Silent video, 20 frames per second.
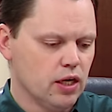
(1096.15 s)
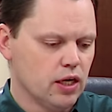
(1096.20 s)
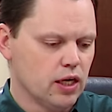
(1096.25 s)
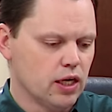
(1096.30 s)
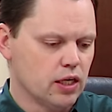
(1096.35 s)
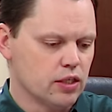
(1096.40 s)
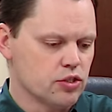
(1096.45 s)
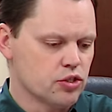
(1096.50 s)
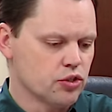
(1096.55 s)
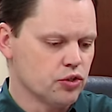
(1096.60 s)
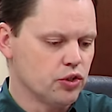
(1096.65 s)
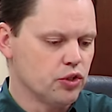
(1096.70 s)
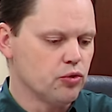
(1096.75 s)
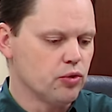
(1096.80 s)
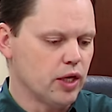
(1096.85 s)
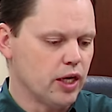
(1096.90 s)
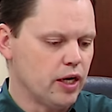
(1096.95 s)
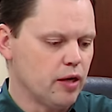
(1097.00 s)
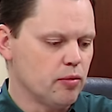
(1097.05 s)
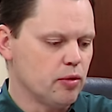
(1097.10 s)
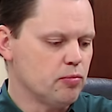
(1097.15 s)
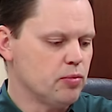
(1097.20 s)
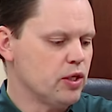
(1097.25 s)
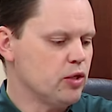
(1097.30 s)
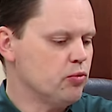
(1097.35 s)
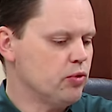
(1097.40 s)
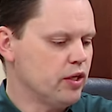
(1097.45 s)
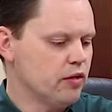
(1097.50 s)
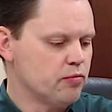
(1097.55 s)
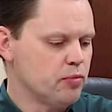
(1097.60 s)
Uh, certainly at
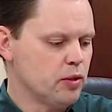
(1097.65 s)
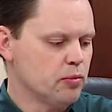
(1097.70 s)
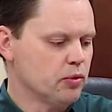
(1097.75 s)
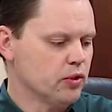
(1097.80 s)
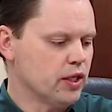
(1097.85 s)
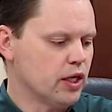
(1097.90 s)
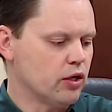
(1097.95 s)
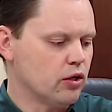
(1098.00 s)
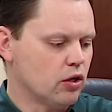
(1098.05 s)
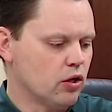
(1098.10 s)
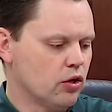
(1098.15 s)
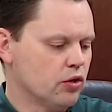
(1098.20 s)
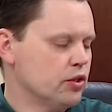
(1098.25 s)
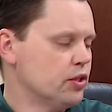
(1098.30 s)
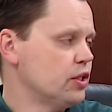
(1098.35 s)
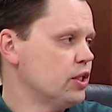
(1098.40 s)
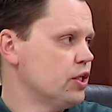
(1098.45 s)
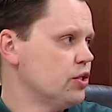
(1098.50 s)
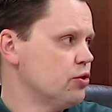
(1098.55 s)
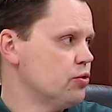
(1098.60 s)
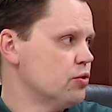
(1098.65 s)
MNP, we have people that all that they